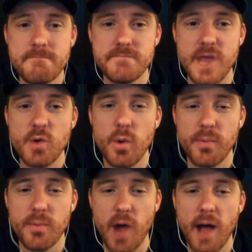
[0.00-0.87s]
There
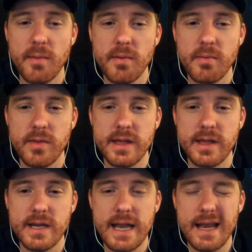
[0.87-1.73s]
will
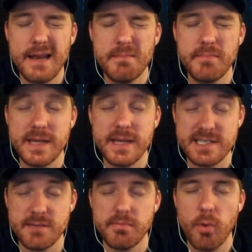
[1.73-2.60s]
probably be
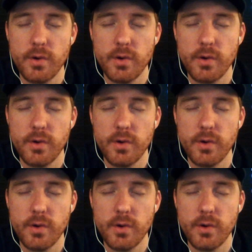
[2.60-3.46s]
some points
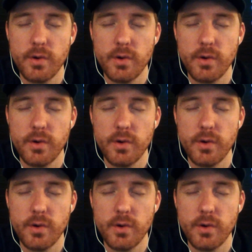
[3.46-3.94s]
scored,